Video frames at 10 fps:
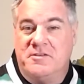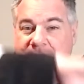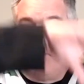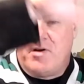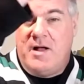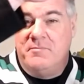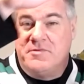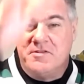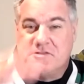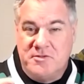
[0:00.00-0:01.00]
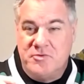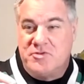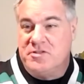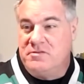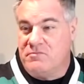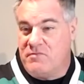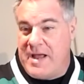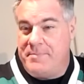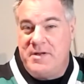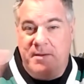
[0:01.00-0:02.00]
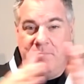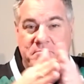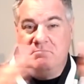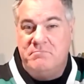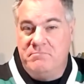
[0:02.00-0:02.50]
to the problem, to the solution, wrap it up,